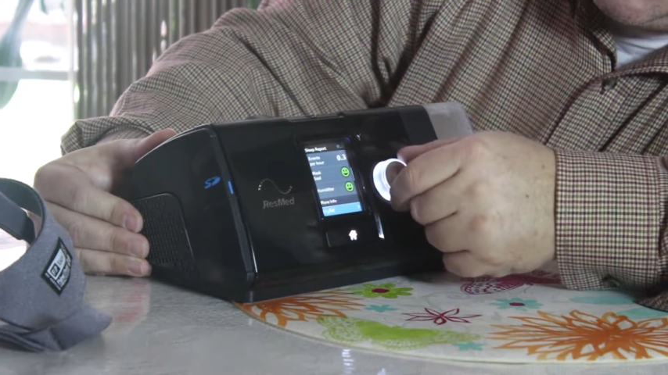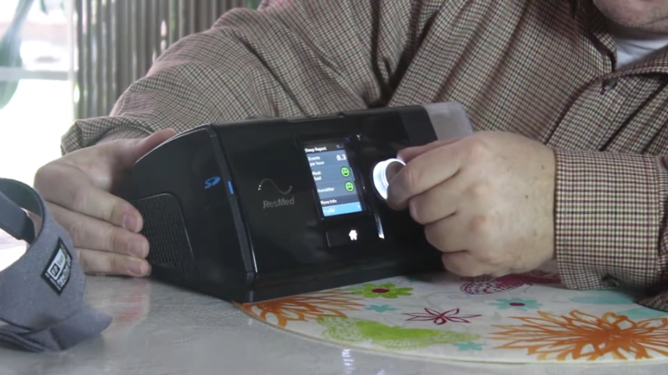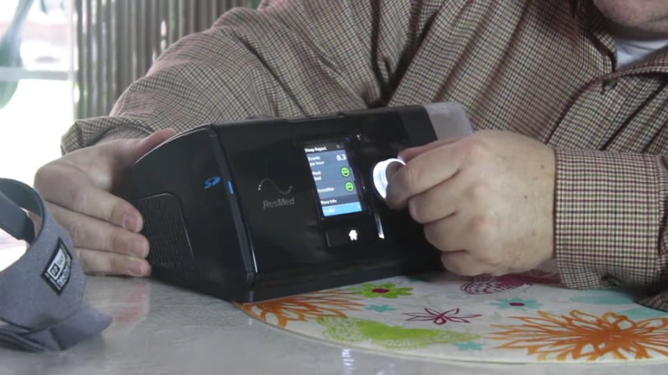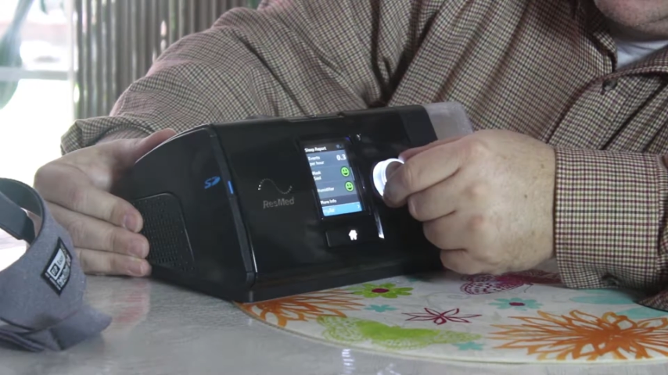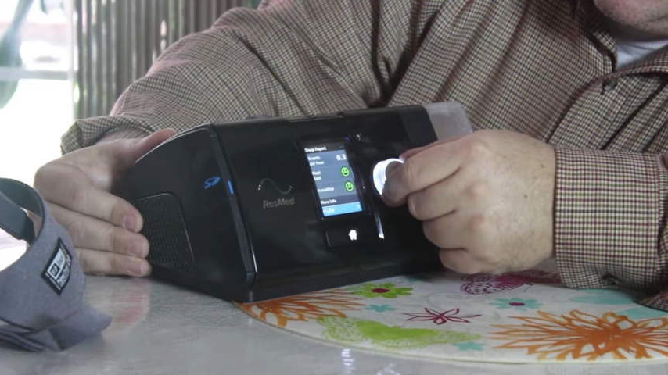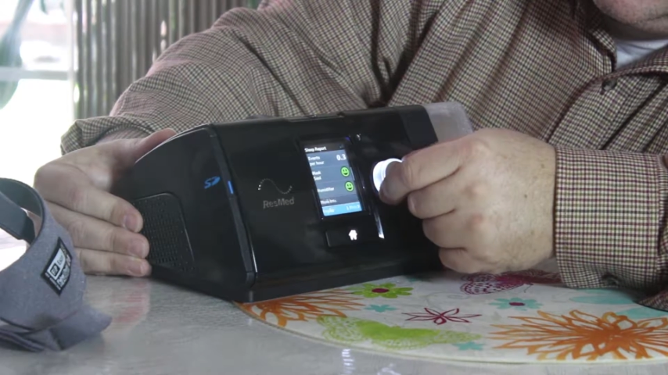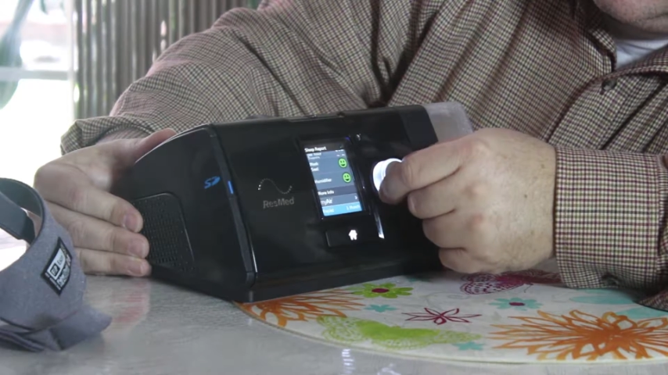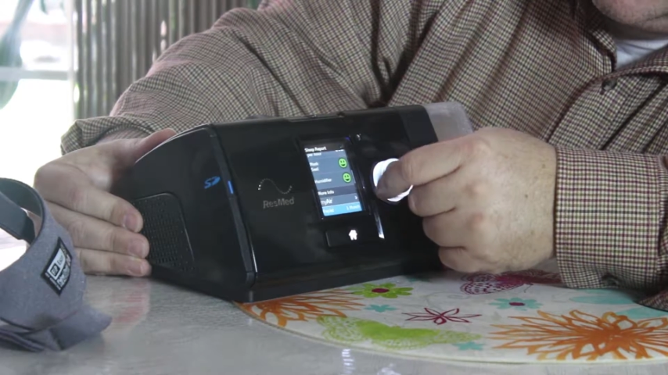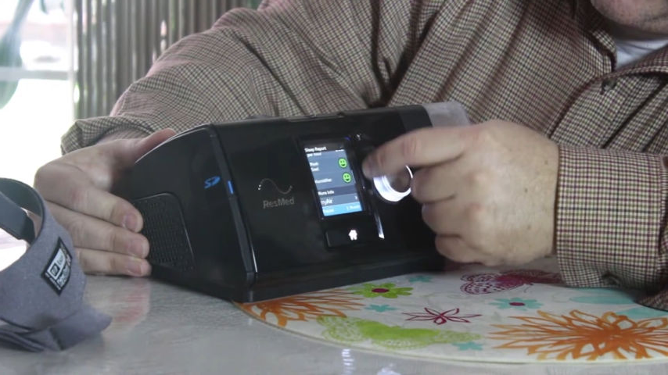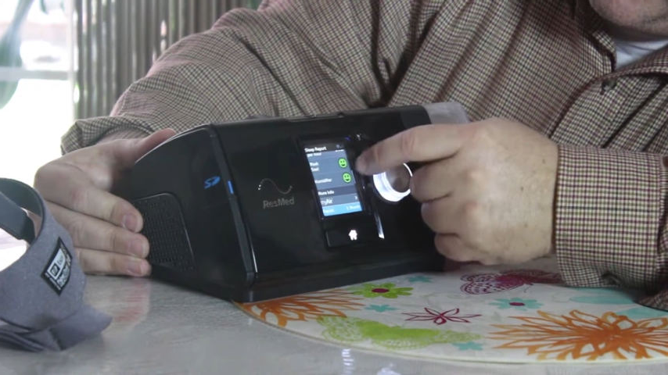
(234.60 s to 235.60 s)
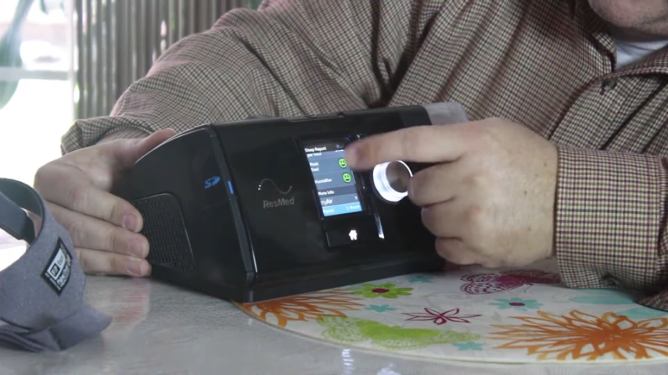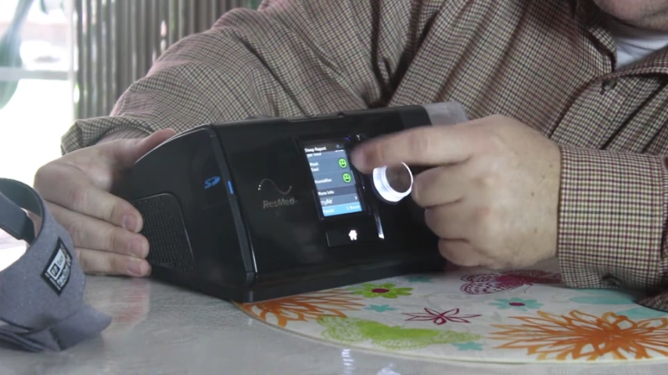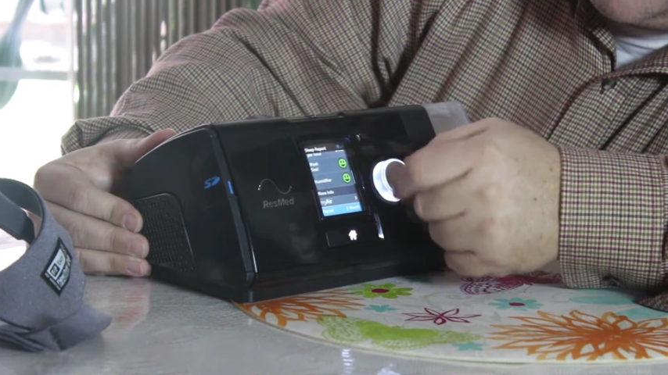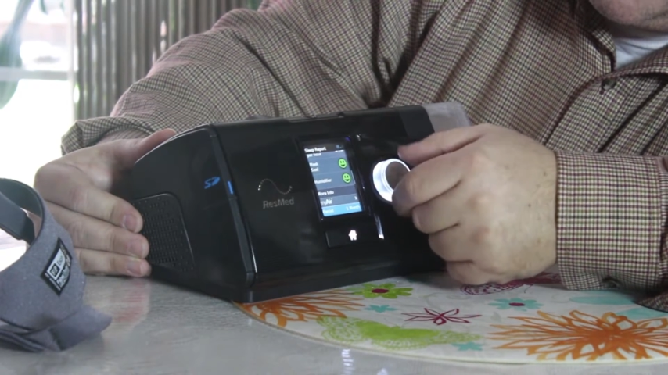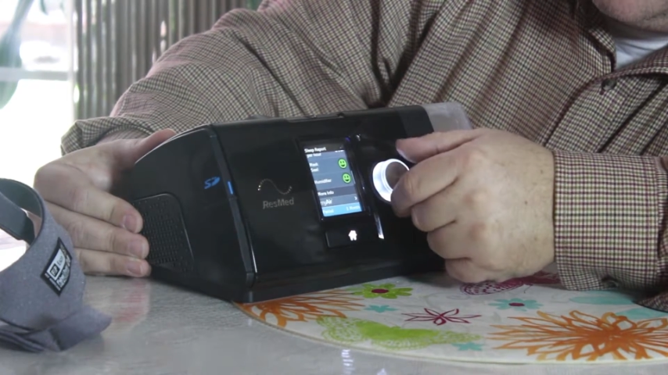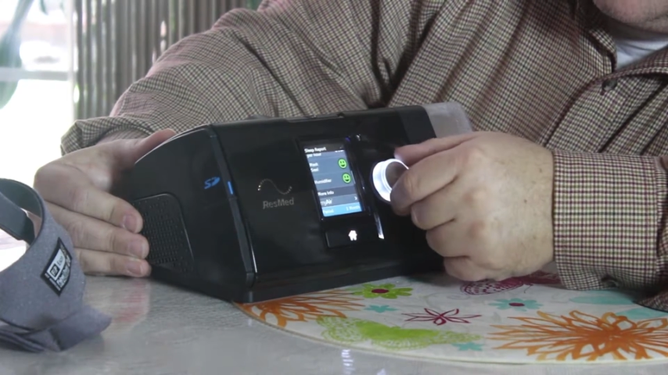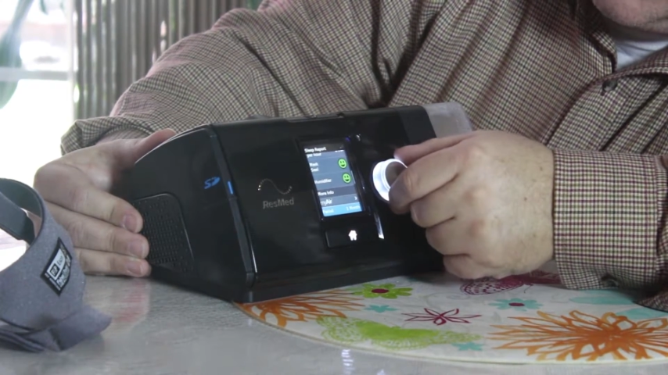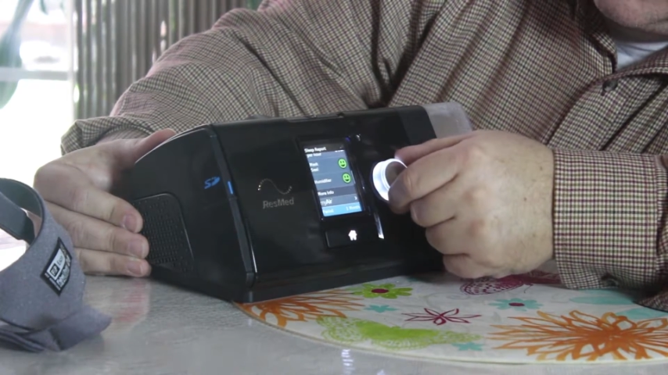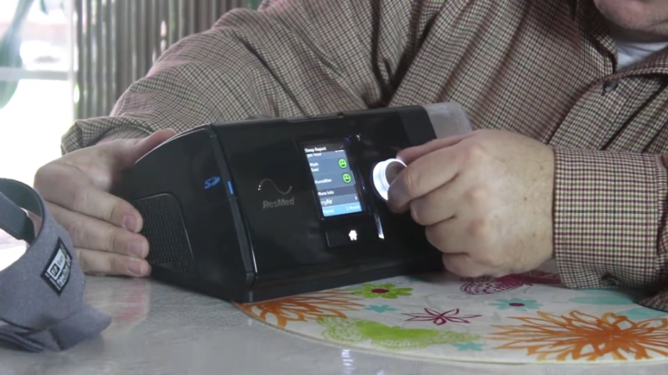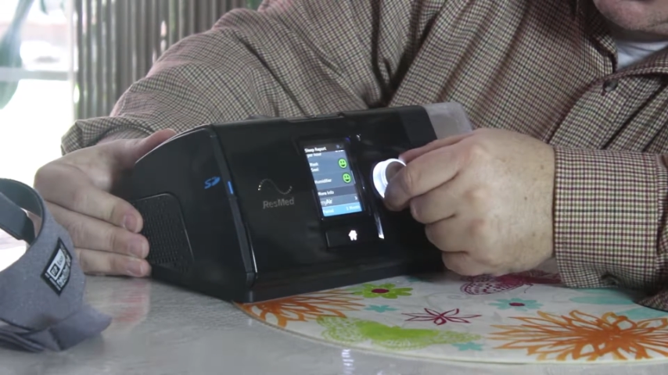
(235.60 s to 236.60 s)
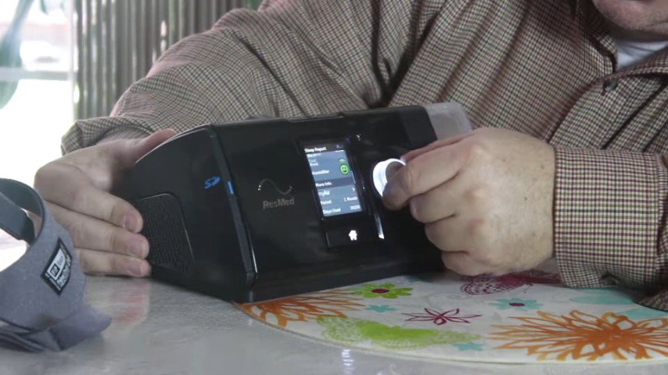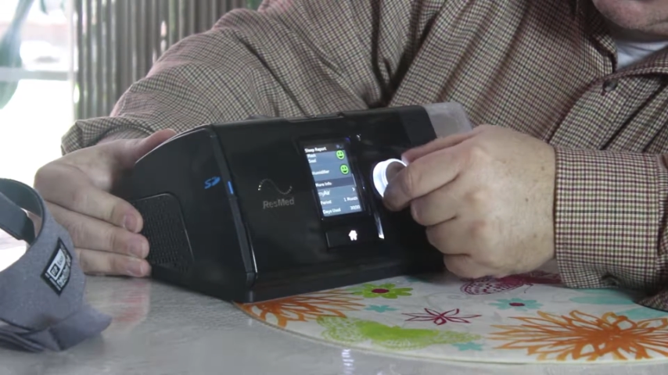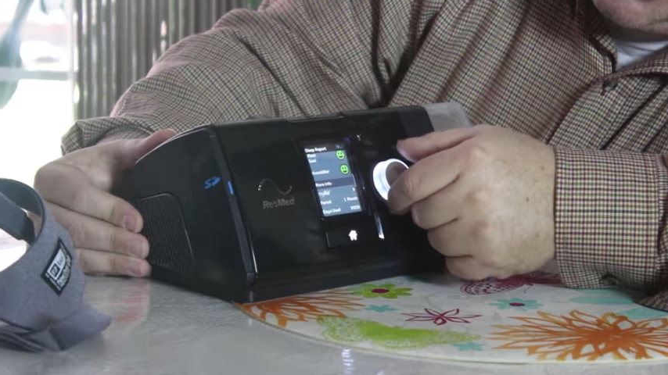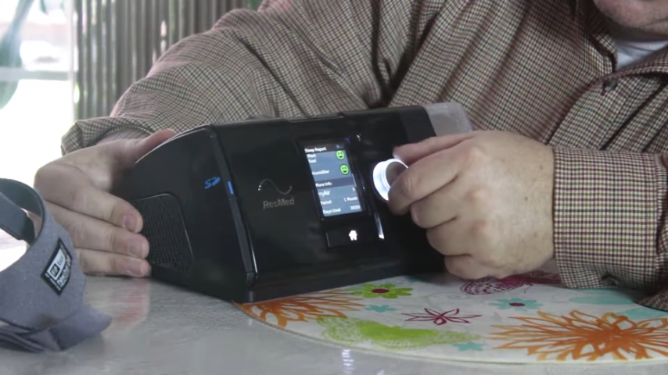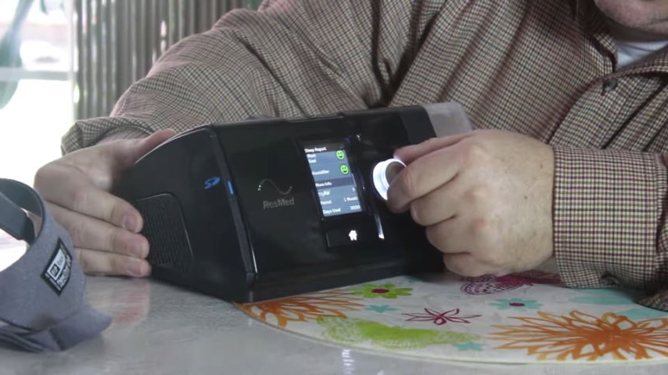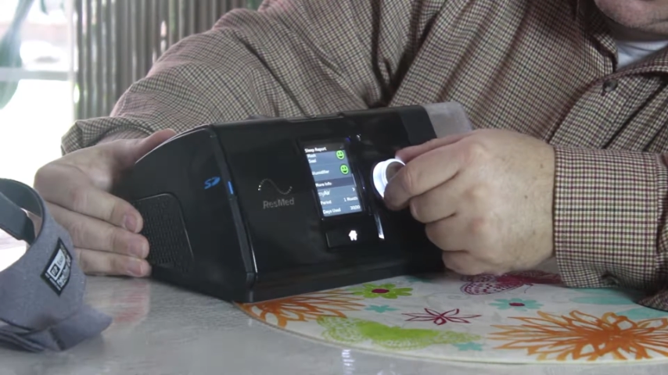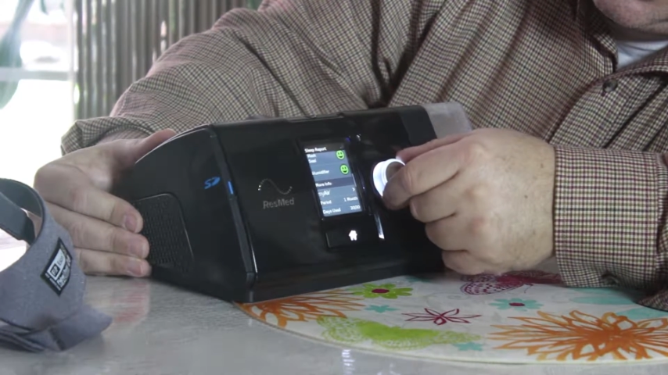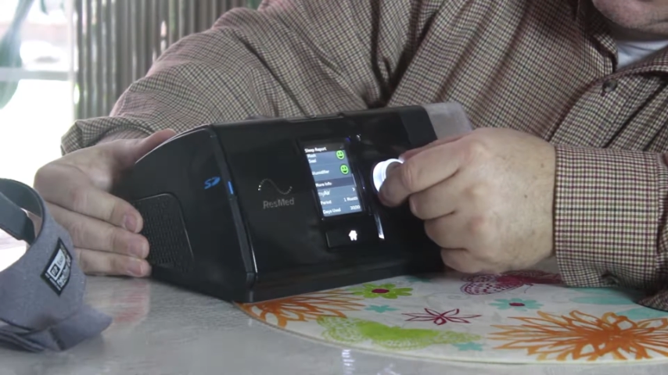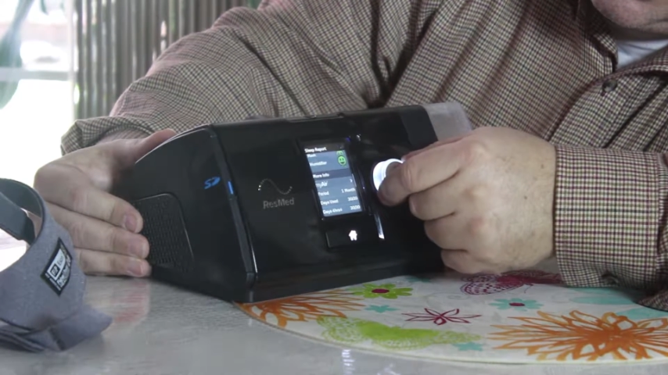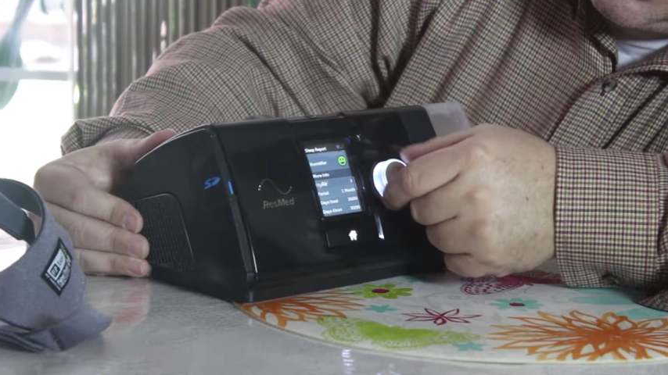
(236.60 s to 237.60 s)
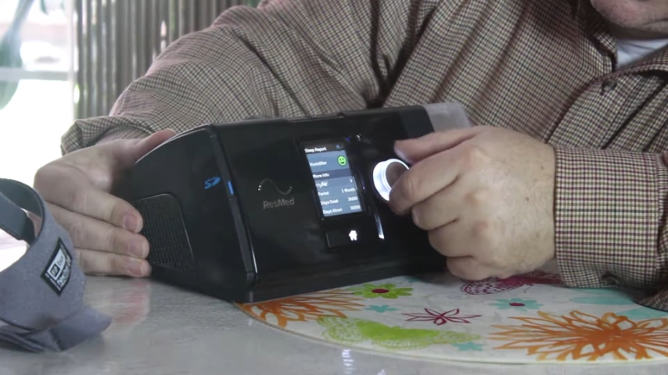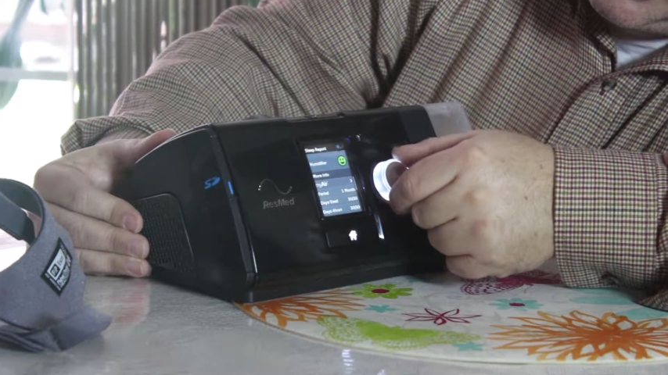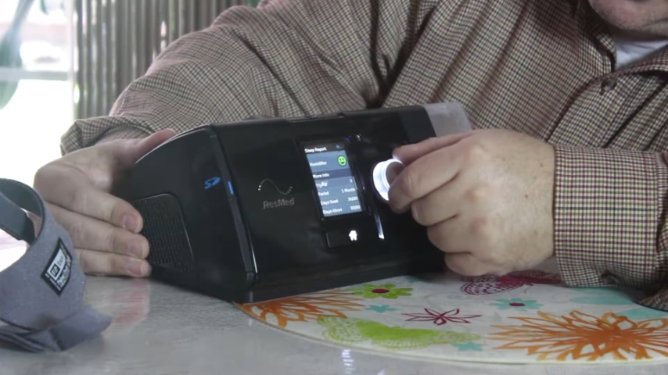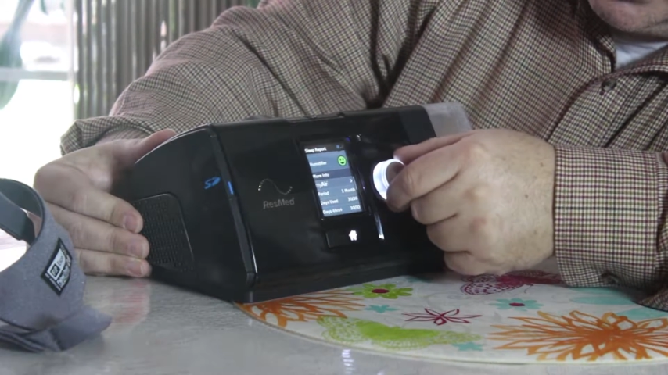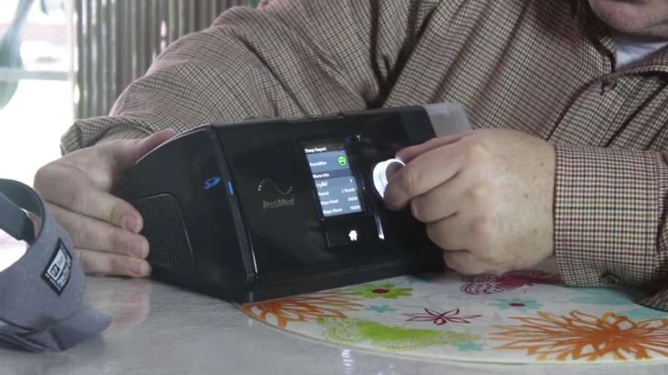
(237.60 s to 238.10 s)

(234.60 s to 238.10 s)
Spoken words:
[unreadable: no face in view]